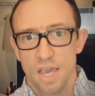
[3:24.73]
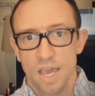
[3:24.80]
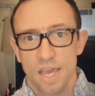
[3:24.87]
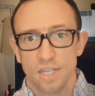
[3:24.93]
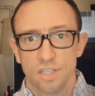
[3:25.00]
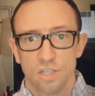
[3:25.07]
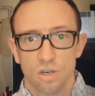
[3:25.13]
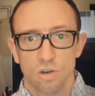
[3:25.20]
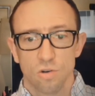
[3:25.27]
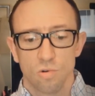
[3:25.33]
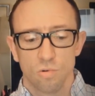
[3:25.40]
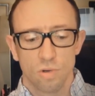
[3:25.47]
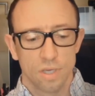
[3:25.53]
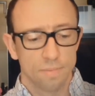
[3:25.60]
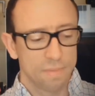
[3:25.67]
And
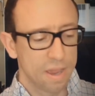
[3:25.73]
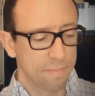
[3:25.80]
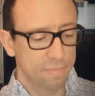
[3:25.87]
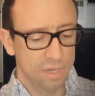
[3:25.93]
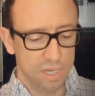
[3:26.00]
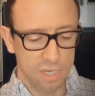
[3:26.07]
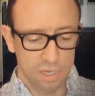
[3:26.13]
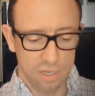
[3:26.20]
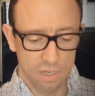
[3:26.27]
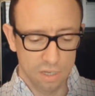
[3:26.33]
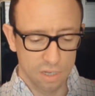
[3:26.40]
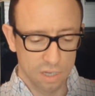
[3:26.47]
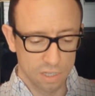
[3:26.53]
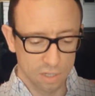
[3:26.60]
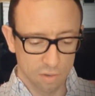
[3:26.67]
so it might be
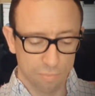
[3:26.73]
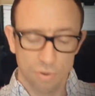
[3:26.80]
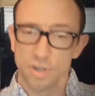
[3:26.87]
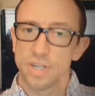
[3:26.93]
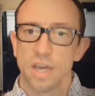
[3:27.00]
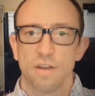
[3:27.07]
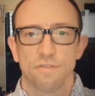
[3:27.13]
a little printout